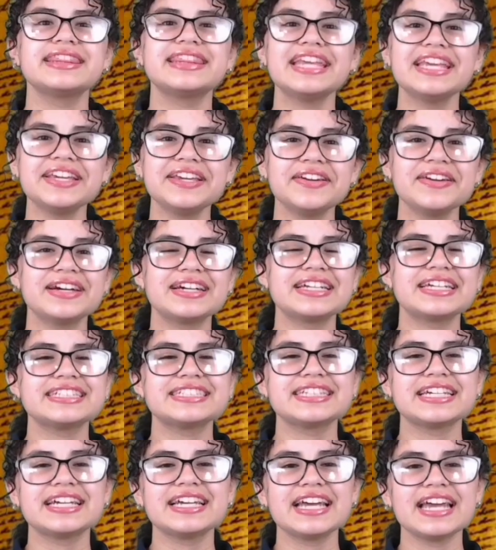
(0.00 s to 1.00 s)
Thank you,
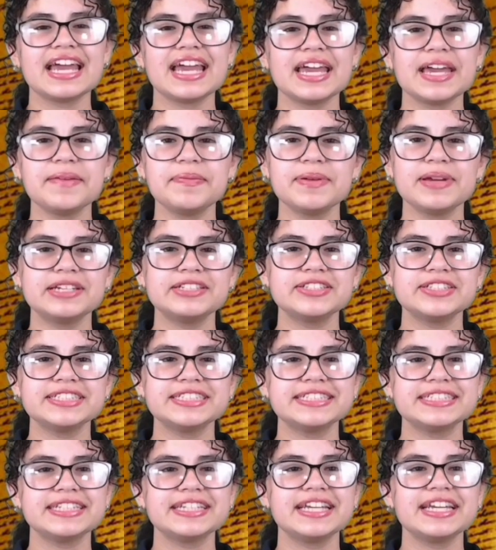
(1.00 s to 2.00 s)
Hadassah. Hey, Patriots.
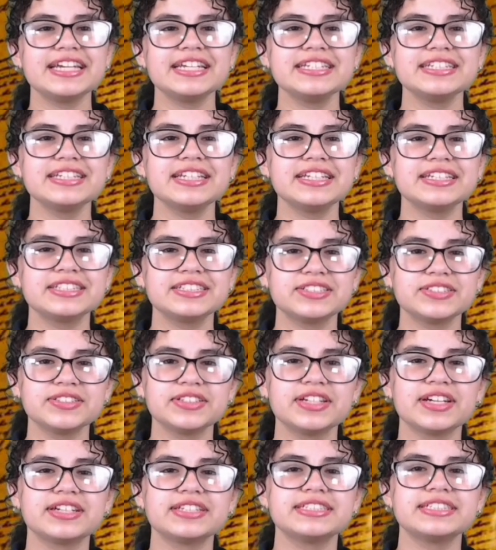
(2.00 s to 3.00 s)
Today in
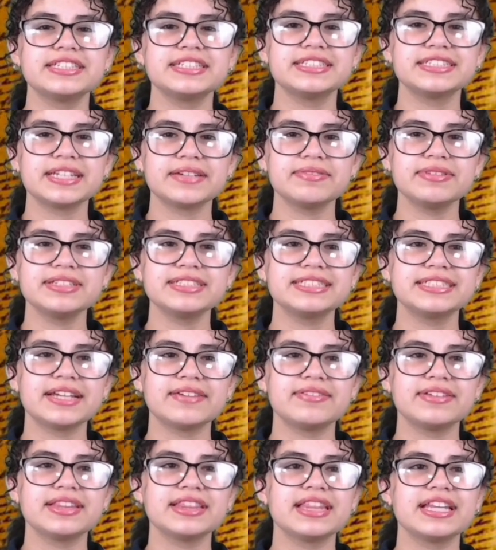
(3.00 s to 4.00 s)
History on December
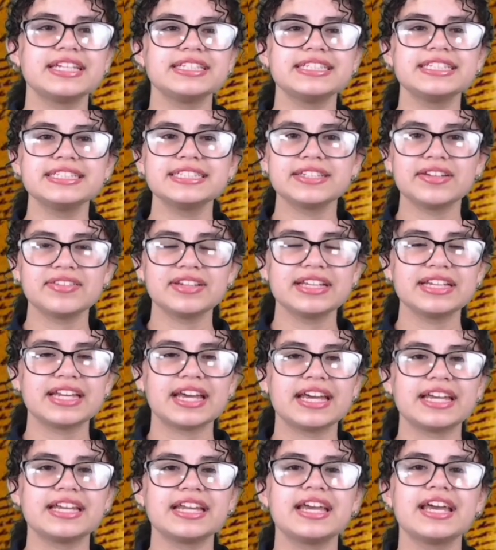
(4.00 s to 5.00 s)
7th,
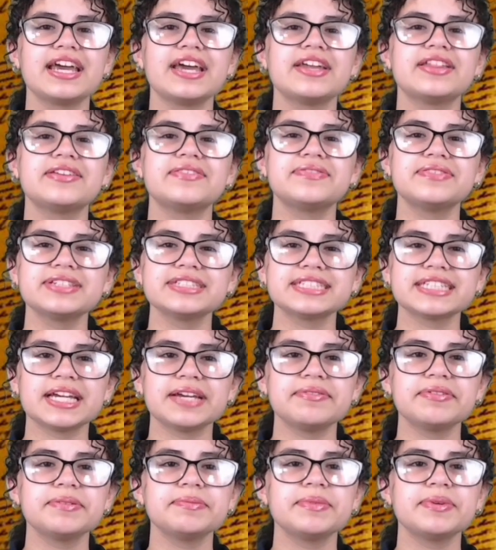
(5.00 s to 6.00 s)
1979, the first
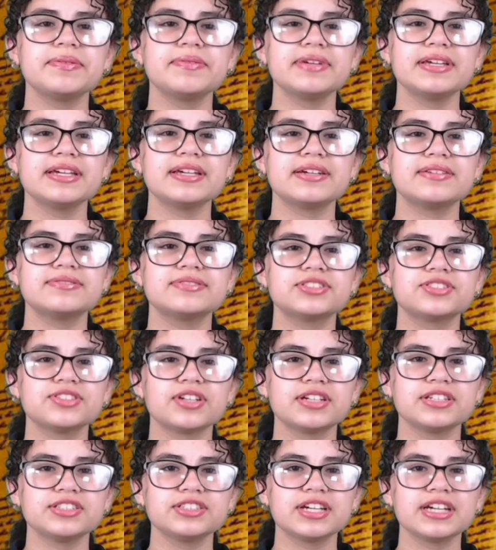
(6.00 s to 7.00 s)
ever movie of
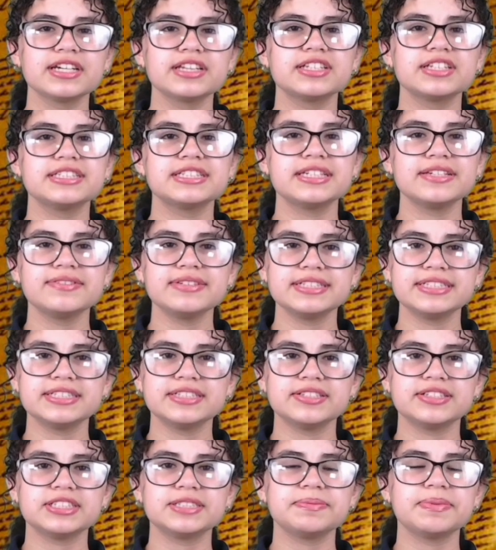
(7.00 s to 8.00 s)
Star Trek, the TV
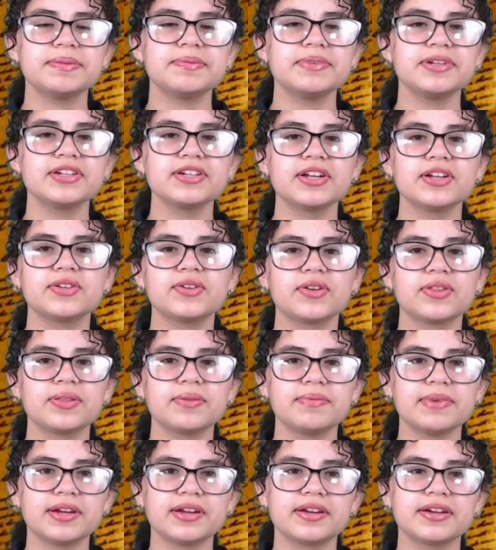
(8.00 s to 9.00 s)
series, premiered in North
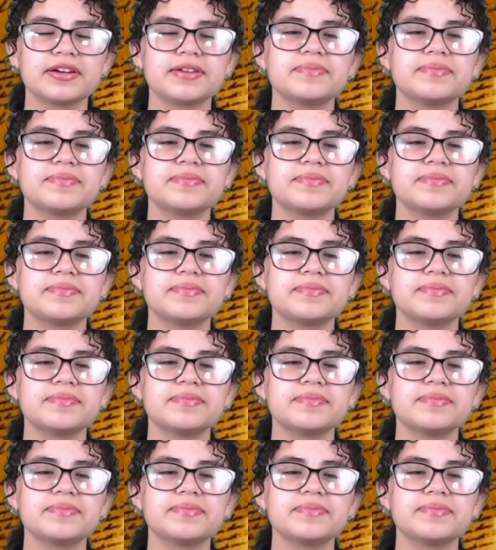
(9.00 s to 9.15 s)
America.